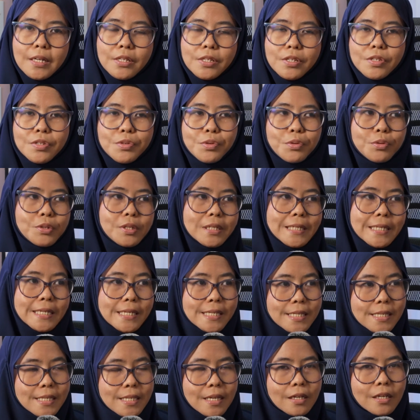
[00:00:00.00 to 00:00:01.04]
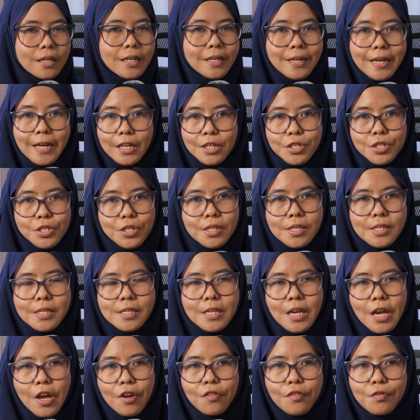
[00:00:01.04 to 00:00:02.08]
So these
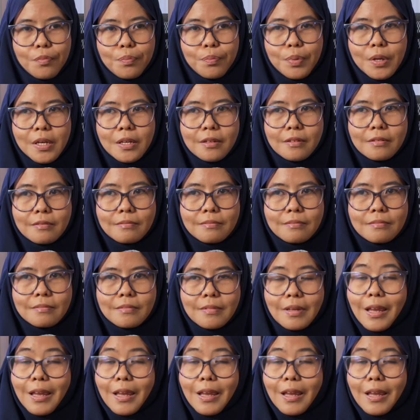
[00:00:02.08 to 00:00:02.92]
connections have been